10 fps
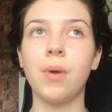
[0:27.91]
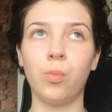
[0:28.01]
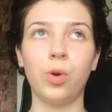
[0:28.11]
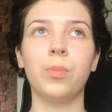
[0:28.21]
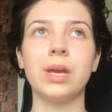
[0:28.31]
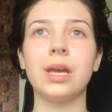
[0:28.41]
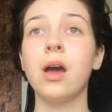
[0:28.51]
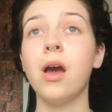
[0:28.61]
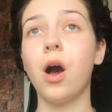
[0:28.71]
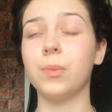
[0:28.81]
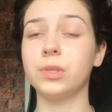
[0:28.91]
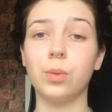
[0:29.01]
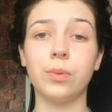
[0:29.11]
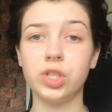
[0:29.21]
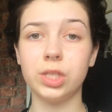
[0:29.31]
and will be up until
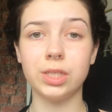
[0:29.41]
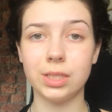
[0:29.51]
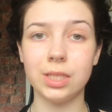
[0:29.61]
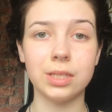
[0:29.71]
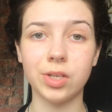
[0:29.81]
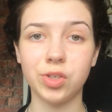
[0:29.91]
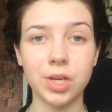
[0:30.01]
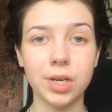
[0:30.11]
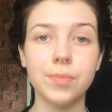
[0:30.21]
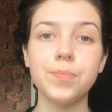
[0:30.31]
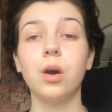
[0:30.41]
my GCSEs next year,